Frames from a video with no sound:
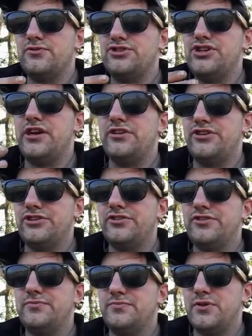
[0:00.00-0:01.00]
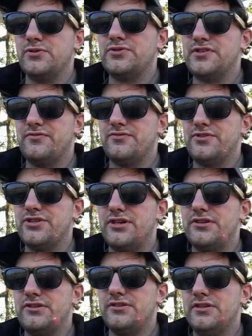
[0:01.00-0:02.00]
share your post in
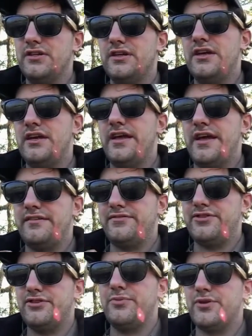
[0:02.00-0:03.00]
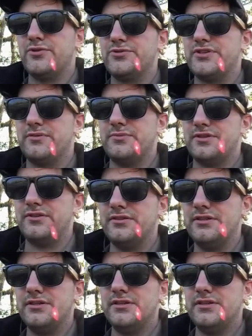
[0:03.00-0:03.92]
return after you post something.